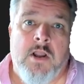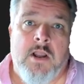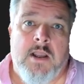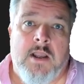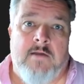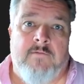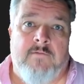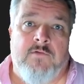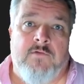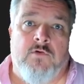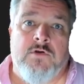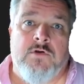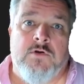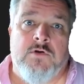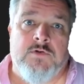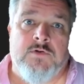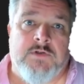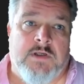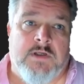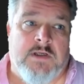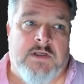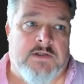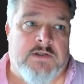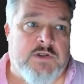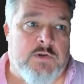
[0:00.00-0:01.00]
if you're
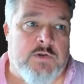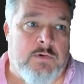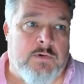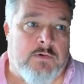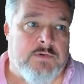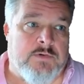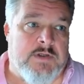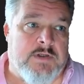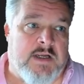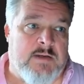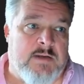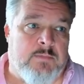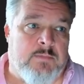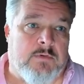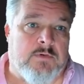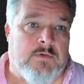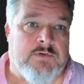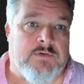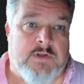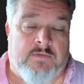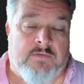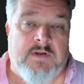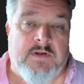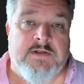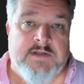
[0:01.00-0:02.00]
using SQL
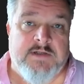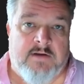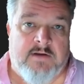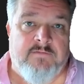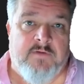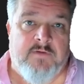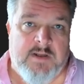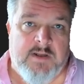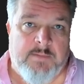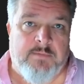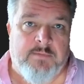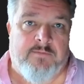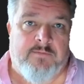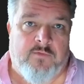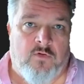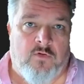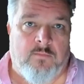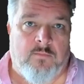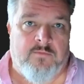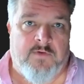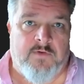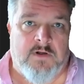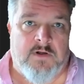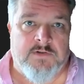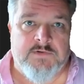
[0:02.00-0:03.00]
tables, they definitely perform
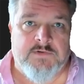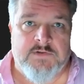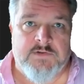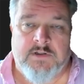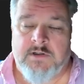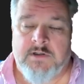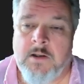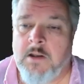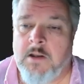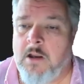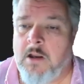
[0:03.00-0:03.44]
faster.